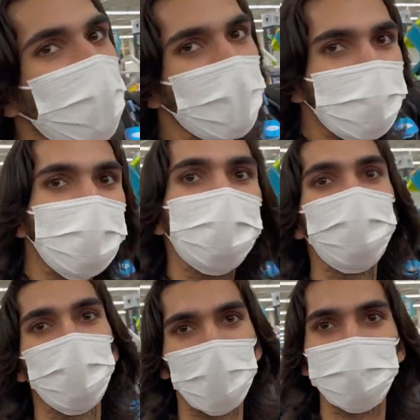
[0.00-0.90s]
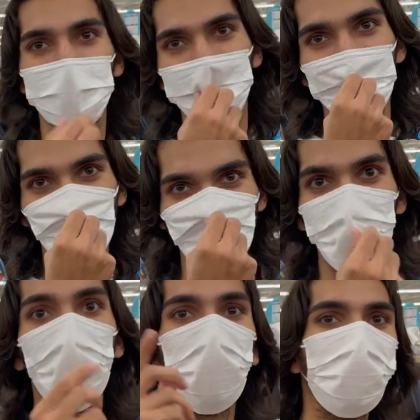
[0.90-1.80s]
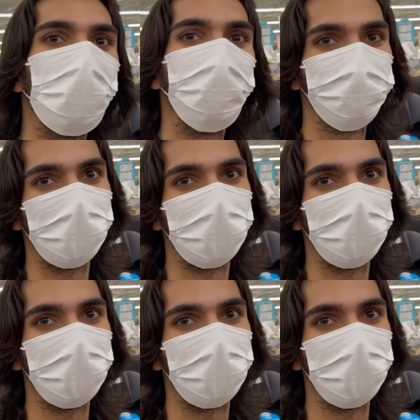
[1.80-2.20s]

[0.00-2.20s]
person twice already while I was